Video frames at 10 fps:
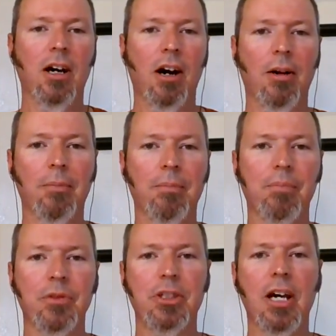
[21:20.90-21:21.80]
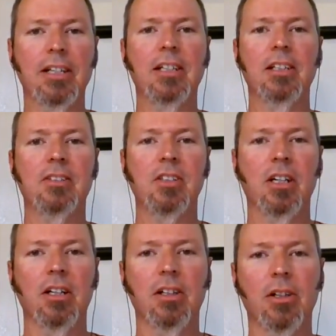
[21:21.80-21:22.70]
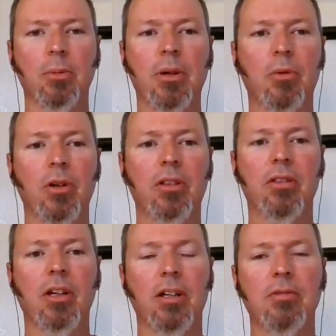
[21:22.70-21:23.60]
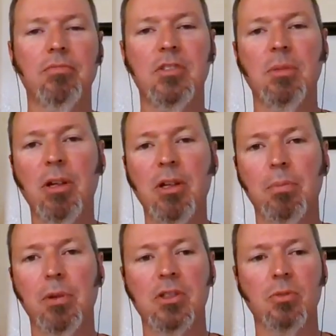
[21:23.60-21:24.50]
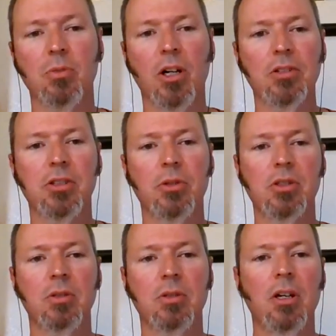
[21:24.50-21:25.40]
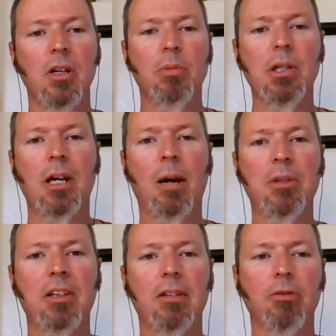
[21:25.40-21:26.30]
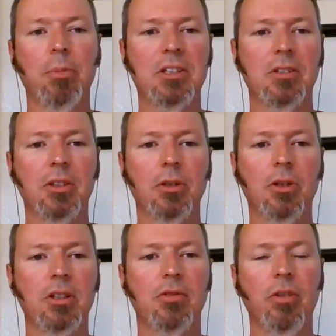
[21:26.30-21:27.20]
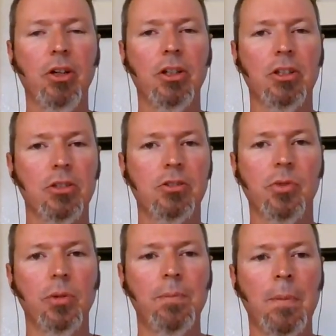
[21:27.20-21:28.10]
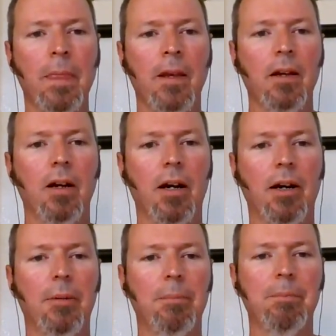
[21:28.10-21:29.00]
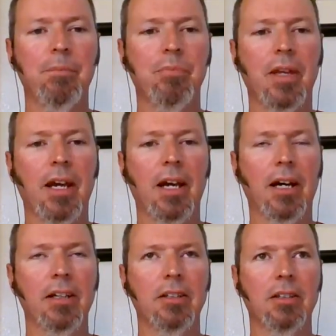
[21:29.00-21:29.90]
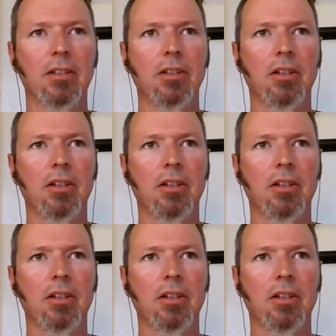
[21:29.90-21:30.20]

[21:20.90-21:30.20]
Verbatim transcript: um, i did it uh, a little bit with uh, some other books as well so it's a pretty common thing for me to do it's very useful um, and